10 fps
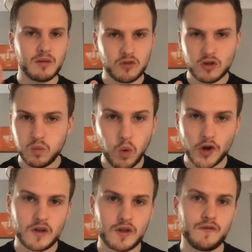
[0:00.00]
just
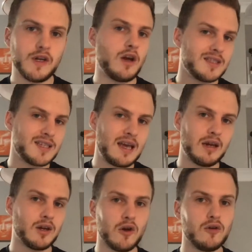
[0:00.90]
watch this video,
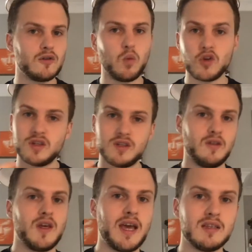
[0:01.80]
take notes, watch it
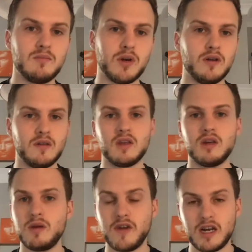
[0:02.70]
till the end, because it's going
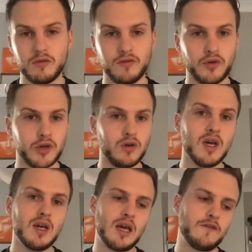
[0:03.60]
to be valuable for you.
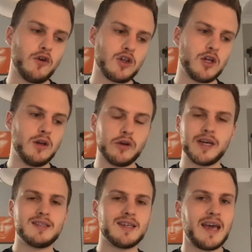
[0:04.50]
If you're actually
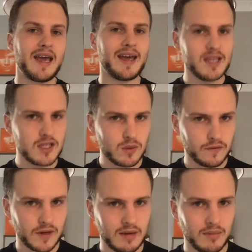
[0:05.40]
looking to get into
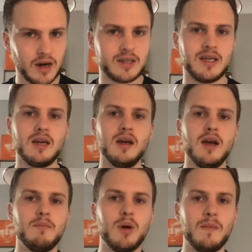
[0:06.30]
affiliate marketing,
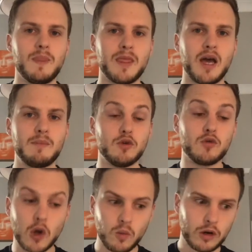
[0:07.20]
but you
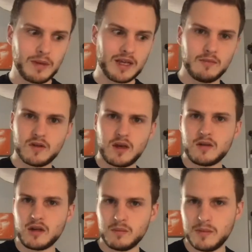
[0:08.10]
don't want to make the
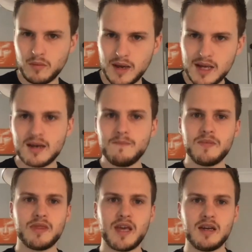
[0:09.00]
mistakes other people make,
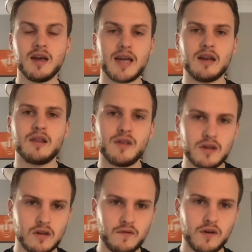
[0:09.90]
then again,
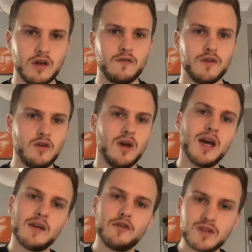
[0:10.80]
this is a video for you. And
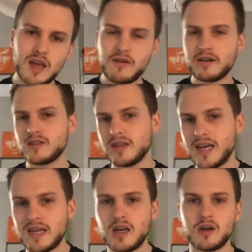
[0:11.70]
if you stay around to the
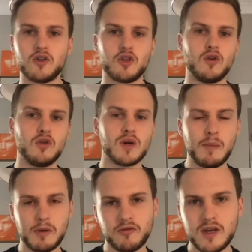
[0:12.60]
end, I'm going to show you a
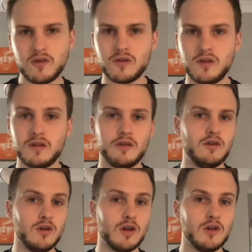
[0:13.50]
couple of resources
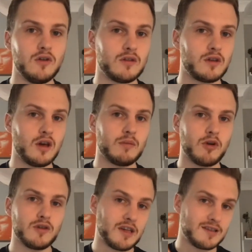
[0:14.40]
that you can use to start the
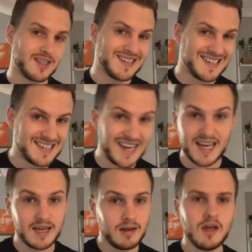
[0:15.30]
process
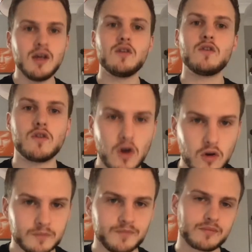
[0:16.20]
today.
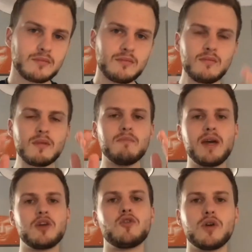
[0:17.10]
So
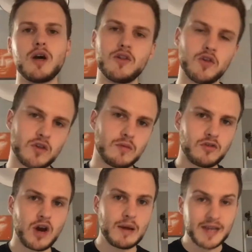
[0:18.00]
make sure, guys, you're
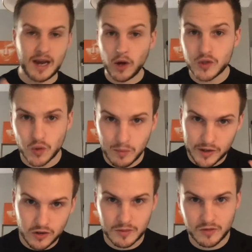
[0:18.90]
subscribed. Hello to all my
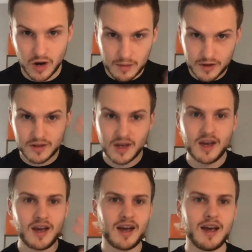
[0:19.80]
new subscribers.
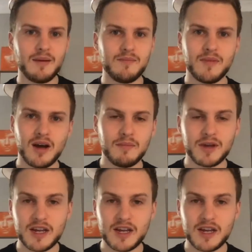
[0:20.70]
I'm getting